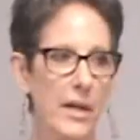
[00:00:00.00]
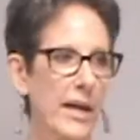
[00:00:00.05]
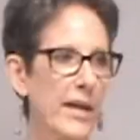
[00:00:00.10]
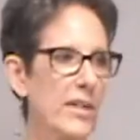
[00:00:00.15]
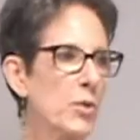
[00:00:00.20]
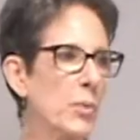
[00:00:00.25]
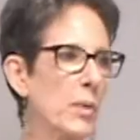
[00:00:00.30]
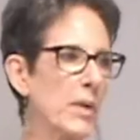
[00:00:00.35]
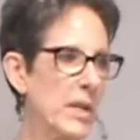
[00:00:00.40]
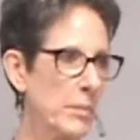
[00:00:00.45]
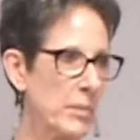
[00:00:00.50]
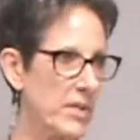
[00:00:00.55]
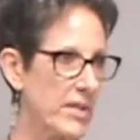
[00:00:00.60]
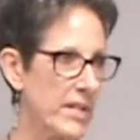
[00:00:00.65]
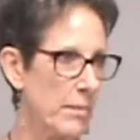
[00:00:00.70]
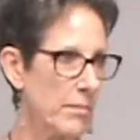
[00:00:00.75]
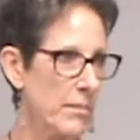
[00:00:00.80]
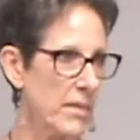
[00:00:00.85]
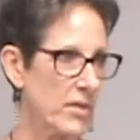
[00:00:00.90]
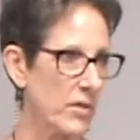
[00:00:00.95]
And
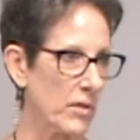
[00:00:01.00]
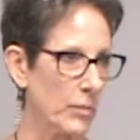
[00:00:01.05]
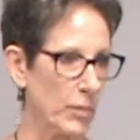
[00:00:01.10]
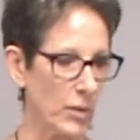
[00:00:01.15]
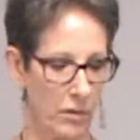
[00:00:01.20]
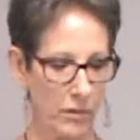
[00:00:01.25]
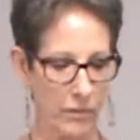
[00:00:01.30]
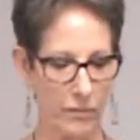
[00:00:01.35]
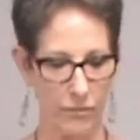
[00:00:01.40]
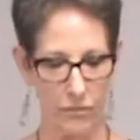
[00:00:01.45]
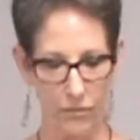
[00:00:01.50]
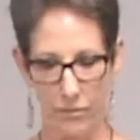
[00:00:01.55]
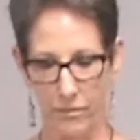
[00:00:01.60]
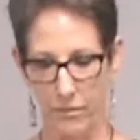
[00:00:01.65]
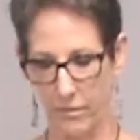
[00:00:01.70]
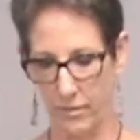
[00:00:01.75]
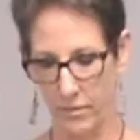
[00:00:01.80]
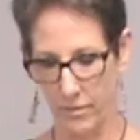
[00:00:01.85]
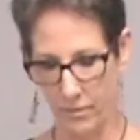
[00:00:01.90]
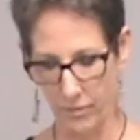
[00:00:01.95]
20% miserable.
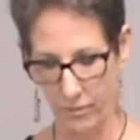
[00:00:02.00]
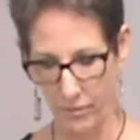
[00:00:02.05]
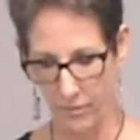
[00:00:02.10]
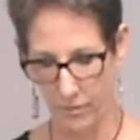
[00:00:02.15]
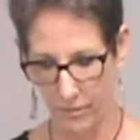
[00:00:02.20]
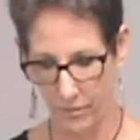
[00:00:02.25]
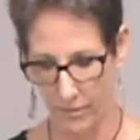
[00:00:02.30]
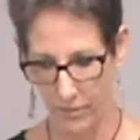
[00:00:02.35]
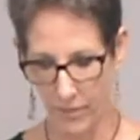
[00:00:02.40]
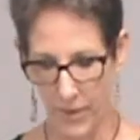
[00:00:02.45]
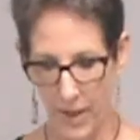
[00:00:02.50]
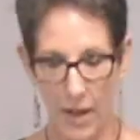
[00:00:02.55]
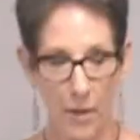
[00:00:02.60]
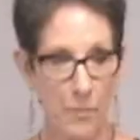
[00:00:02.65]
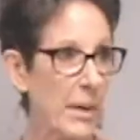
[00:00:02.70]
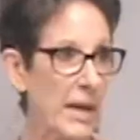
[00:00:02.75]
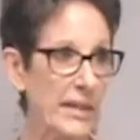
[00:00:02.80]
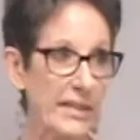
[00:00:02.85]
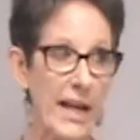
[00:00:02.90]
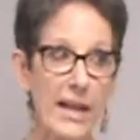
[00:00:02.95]

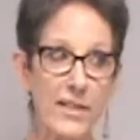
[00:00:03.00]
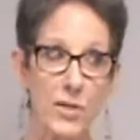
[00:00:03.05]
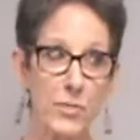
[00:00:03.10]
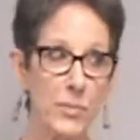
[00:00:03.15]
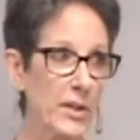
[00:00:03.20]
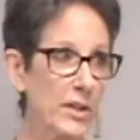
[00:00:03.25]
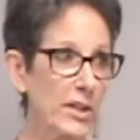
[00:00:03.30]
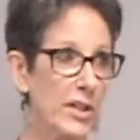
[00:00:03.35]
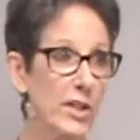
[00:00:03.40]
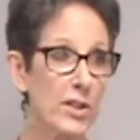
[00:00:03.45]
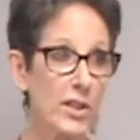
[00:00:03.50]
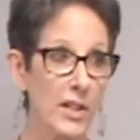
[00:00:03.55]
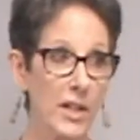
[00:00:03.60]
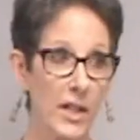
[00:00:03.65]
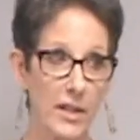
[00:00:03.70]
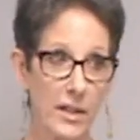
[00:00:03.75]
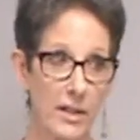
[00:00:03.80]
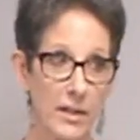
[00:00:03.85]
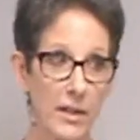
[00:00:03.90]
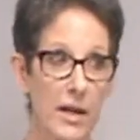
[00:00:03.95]
But that's really
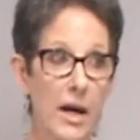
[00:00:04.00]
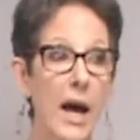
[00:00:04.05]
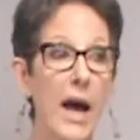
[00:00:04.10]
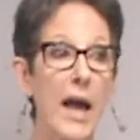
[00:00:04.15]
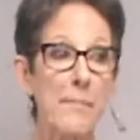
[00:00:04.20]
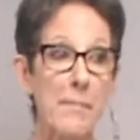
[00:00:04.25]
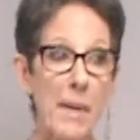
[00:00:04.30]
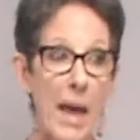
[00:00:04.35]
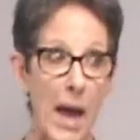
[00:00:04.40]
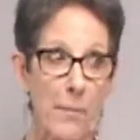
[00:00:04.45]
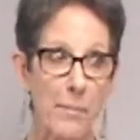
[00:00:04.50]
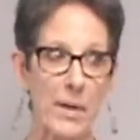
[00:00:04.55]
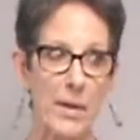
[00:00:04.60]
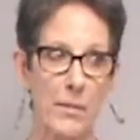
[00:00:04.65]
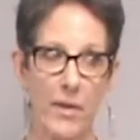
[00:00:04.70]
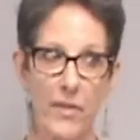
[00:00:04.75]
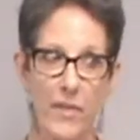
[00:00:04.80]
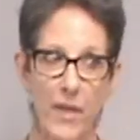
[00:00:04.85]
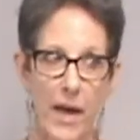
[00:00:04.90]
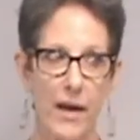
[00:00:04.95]
good. I'm
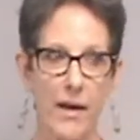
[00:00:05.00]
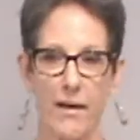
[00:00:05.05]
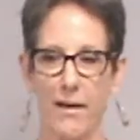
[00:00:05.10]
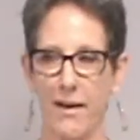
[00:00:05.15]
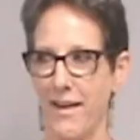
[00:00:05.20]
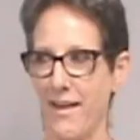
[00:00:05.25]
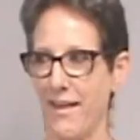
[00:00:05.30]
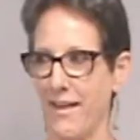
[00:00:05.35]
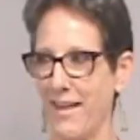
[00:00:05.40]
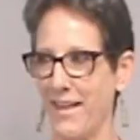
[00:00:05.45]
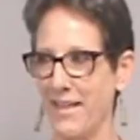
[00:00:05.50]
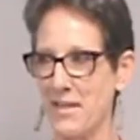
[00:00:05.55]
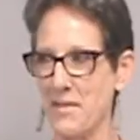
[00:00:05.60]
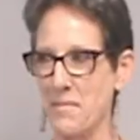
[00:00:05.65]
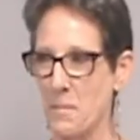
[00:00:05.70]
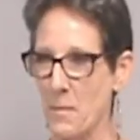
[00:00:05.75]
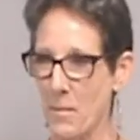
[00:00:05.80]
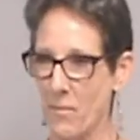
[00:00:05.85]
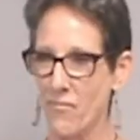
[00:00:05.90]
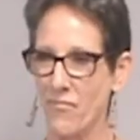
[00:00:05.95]
happy with
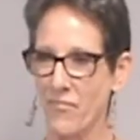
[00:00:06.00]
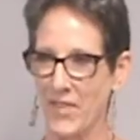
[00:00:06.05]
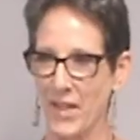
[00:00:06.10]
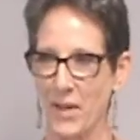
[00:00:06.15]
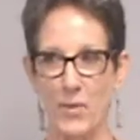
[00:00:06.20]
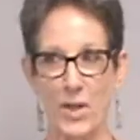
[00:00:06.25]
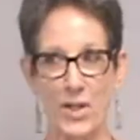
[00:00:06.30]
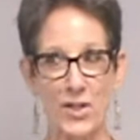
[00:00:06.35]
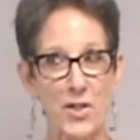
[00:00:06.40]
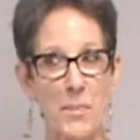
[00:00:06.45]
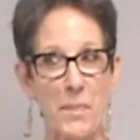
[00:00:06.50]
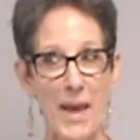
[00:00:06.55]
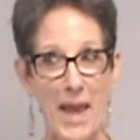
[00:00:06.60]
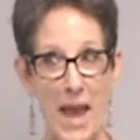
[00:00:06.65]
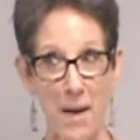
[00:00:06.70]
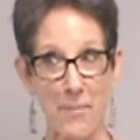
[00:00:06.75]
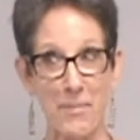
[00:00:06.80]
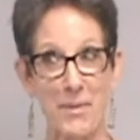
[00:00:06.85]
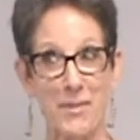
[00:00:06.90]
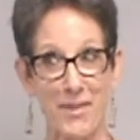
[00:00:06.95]
that. Wouldn't you be
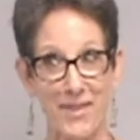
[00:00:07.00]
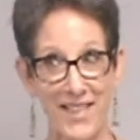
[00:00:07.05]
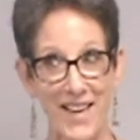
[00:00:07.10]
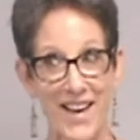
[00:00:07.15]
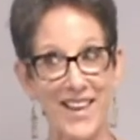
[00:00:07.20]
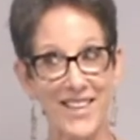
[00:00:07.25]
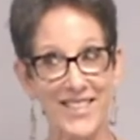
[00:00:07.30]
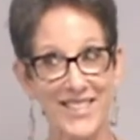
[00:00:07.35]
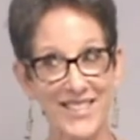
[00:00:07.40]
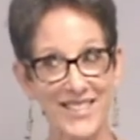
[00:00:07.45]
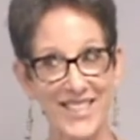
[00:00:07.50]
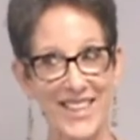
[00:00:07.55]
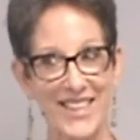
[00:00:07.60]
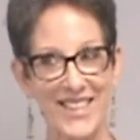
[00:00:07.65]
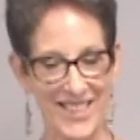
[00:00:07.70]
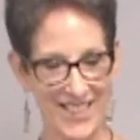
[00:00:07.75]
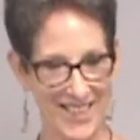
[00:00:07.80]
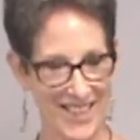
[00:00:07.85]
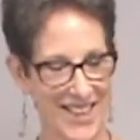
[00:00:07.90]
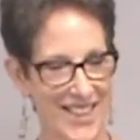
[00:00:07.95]
happy with that?
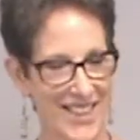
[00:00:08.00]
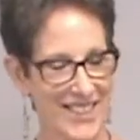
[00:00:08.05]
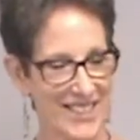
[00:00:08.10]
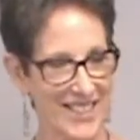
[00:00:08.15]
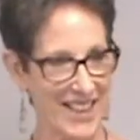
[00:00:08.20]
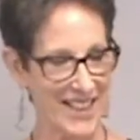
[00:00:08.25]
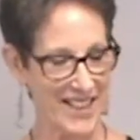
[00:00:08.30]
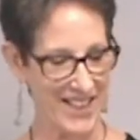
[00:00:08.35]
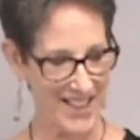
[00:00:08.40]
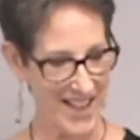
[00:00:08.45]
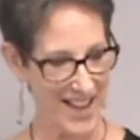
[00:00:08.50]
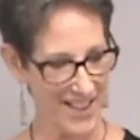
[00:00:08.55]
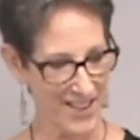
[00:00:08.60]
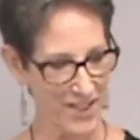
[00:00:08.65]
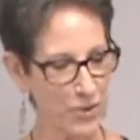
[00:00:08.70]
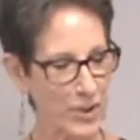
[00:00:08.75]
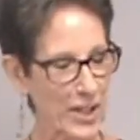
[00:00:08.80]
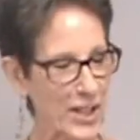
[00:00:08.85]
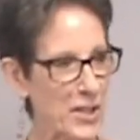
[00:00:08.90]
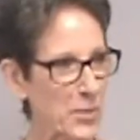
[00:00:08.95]

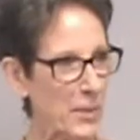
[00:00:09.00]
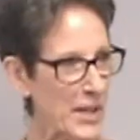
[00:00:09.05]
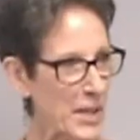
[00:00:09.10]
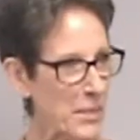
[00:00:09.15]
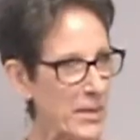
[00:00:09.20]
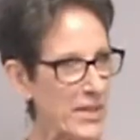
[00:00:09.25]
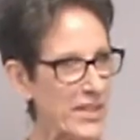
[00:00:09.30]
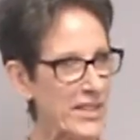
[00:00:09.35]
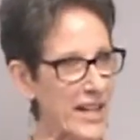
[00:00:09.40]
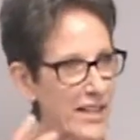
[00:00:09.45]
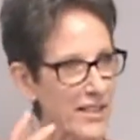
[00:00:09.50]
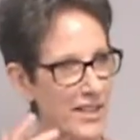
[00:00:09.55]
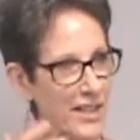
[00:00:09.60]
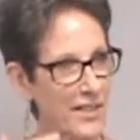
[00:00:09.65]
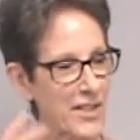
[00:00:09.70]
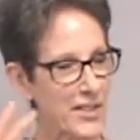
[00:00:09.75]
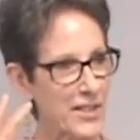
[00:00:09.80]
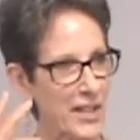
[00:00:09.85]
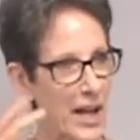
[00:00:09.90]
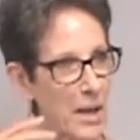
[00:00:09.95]
Yes. 20%
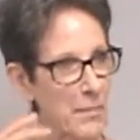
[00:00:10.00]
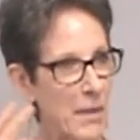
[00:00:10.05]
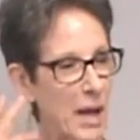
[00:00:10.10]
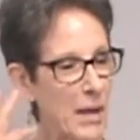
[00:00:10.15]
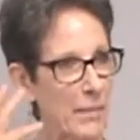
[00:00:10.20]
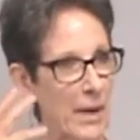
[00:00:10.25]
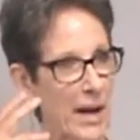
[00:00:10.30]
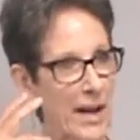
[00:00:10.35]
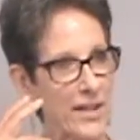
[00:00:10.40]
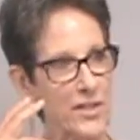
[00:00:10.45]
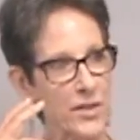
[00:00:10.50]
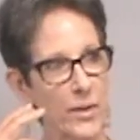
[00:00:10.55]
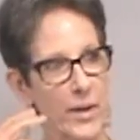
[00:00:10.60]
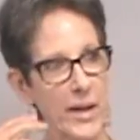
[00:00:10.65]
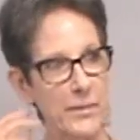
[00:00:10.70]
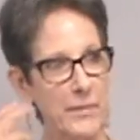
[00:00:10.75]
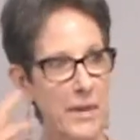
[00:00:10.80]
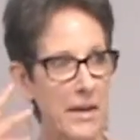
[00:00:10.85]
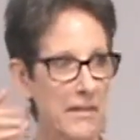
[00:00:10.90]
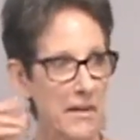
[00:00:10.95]
of the time my mind's
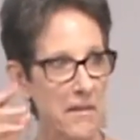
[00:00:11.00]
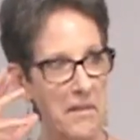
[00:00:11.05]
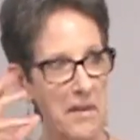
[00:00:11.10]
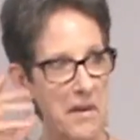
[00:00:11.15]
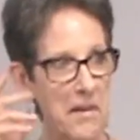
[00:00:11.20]
going, no.